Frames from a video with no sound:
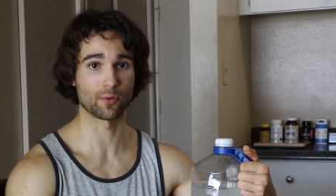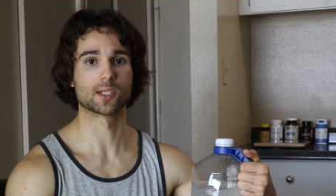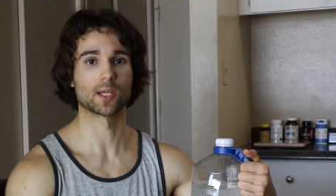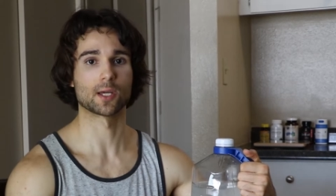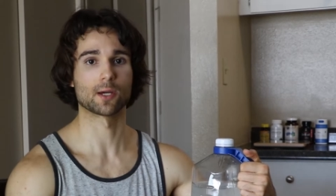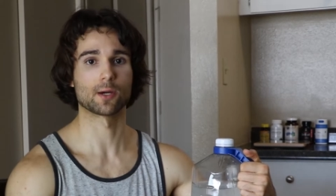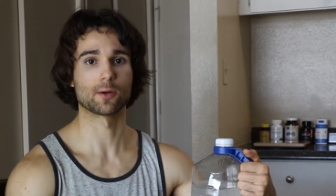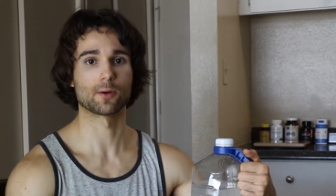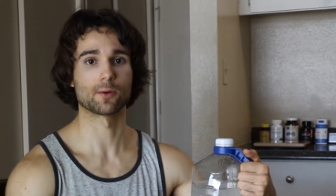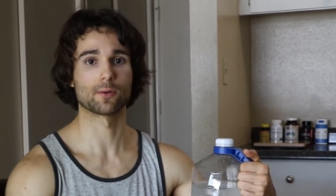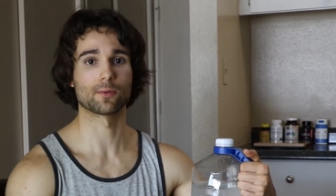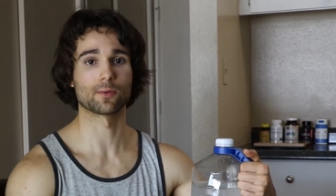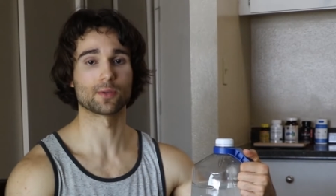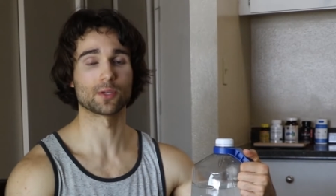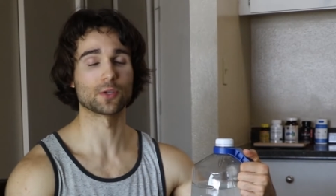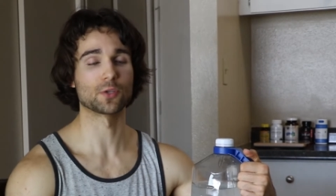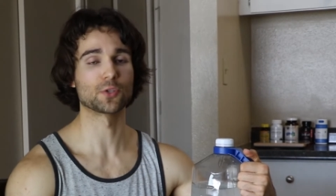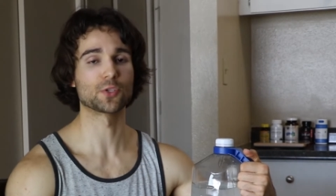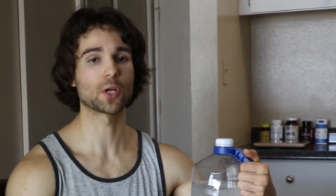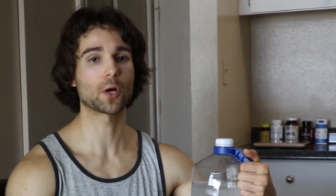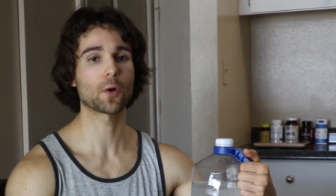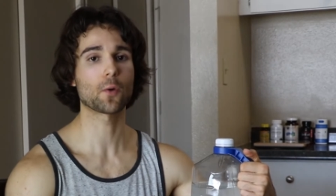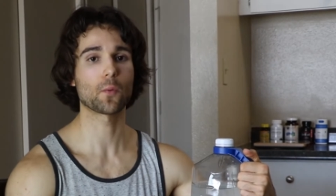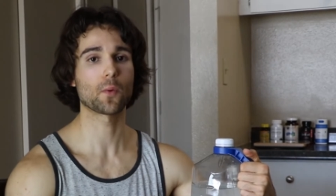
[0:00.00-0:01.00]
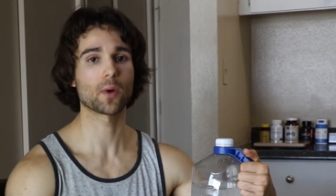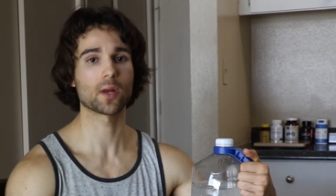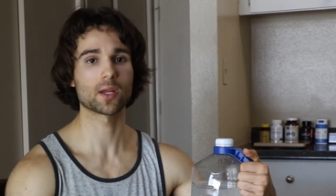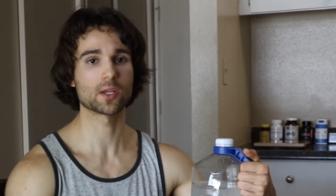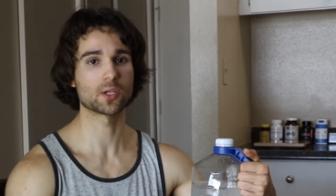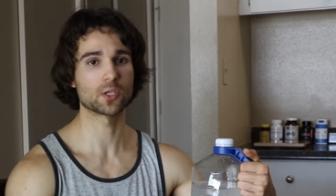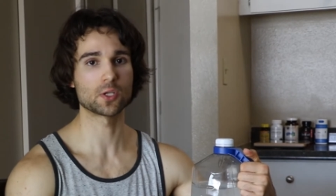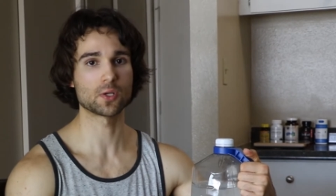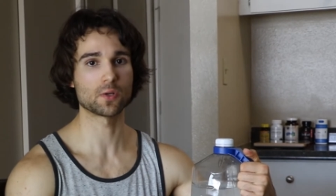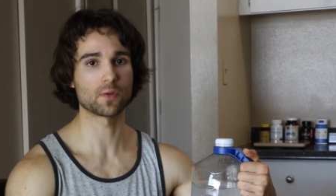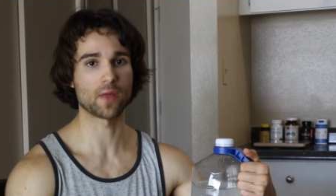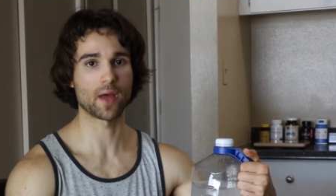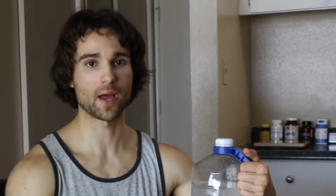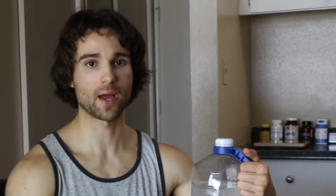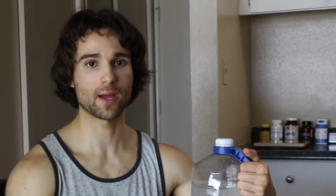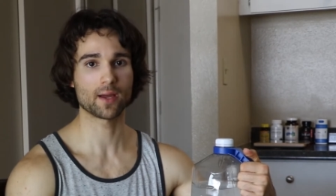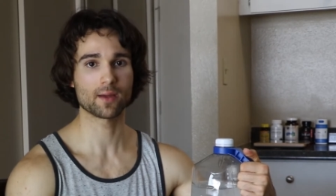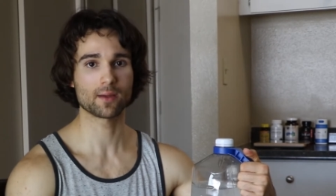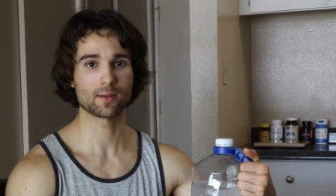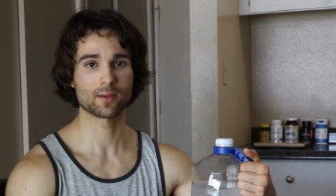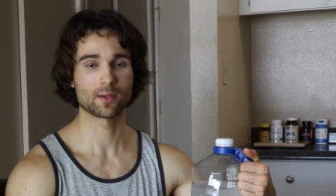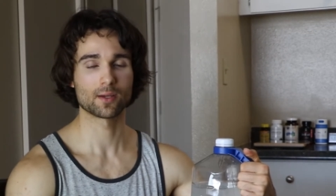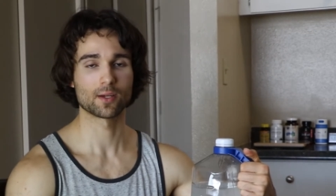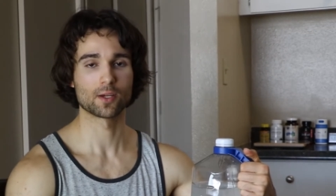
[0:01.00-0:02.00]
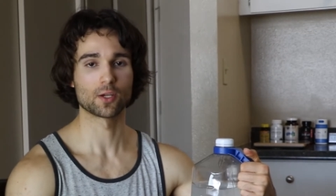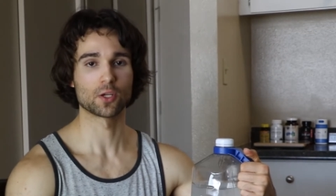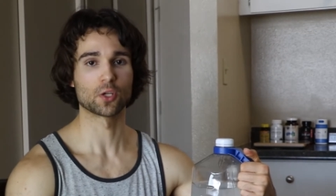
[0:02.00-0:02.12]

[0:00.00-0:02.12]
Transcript: So you don't want to do that.